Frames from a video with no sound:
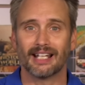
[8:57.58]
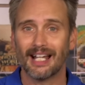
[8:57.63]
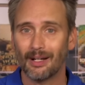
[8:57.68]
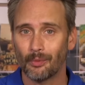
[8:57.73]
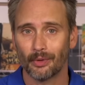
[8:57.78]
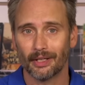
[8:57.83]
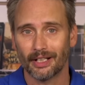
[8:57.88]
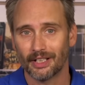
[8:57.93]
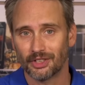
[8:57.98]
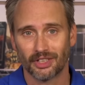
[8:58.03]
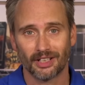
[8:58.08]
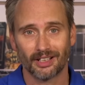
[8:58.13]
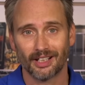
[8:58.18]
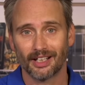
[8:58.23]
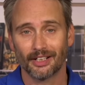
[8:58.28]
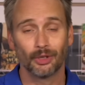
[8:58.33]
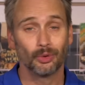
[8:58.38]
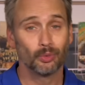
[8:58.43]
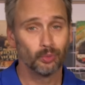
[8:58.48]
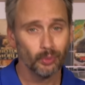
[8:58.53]
That way, Jedi
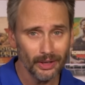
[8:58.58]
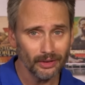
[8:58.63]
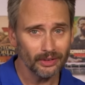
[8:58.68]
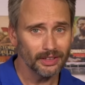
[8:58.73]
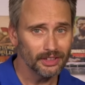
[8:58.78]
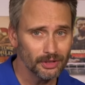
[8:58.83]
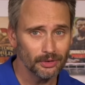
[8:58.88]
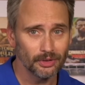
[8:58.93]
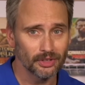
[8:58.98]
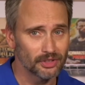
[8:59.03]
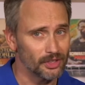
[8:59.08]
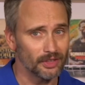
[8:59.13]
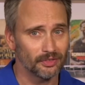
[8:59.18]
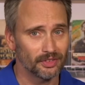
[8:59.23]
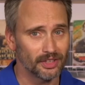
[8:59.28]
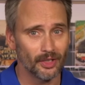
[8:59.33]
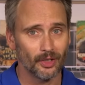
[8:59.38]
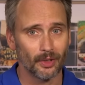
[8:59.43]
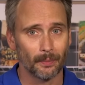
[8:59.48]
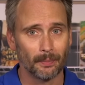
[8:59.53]
who really do deserve to
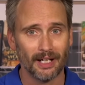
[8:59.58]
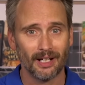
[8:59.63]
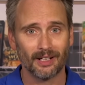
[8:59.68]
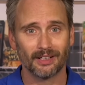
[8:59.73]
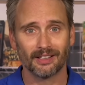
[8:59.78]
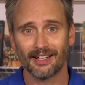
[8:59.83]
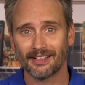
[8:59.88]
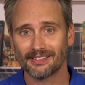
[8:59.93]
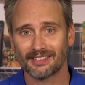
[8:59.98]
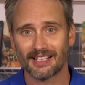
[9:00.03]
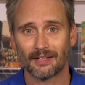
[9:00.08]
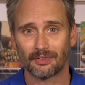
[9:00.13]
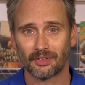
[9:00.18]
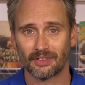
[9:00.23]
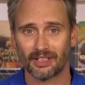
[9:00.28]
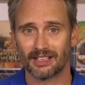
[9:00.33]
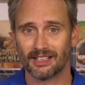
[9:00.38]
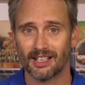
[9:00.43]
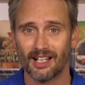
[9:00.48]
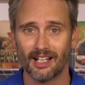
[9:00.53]
go to paradise after
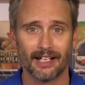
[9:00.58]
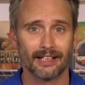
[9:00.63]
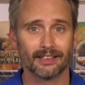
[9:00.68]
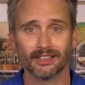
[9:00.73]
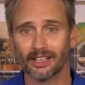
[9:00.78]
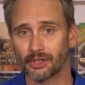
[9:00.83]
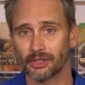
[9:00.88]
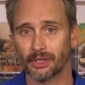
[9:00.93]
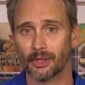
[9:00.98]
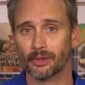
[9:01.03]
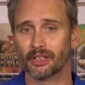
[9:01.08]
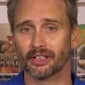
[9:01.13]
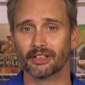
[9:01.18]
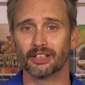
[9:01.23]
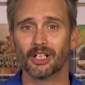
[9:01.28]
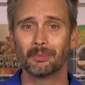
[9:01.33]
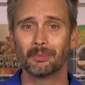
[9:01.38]
they die, like Yoda and